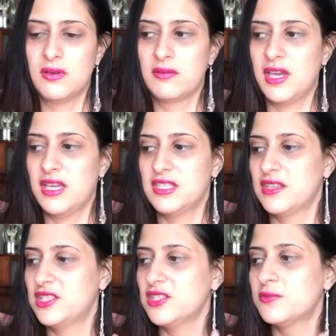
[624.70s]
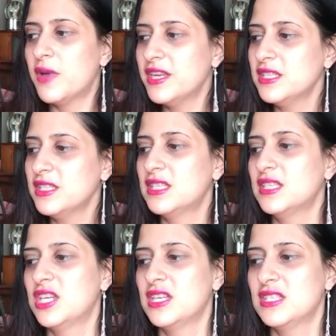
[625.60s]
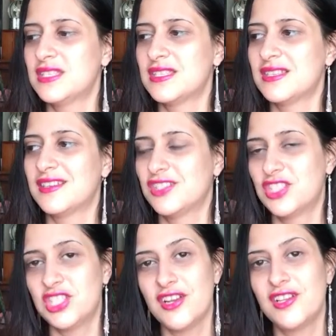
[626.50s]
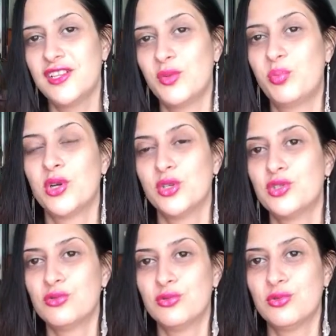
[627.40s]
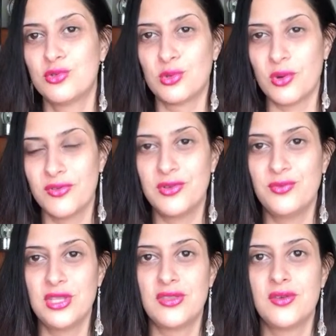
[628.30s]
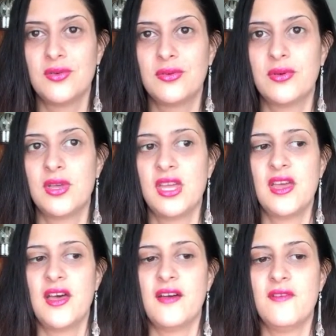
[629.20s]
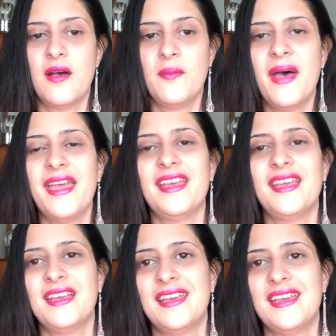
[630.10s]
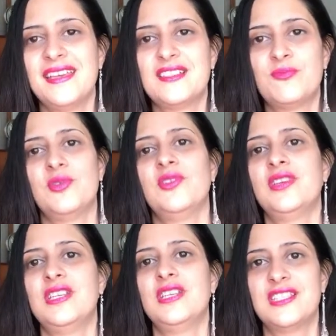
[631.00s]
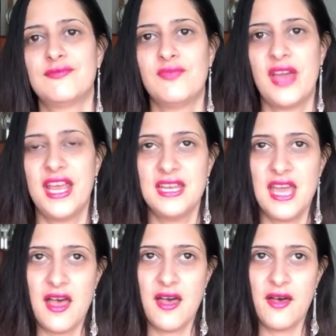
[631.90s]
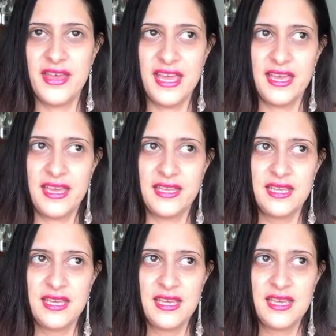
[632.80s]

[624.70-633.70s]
Okay, so I just wanted to just share a little personal story with you around my experience right now, and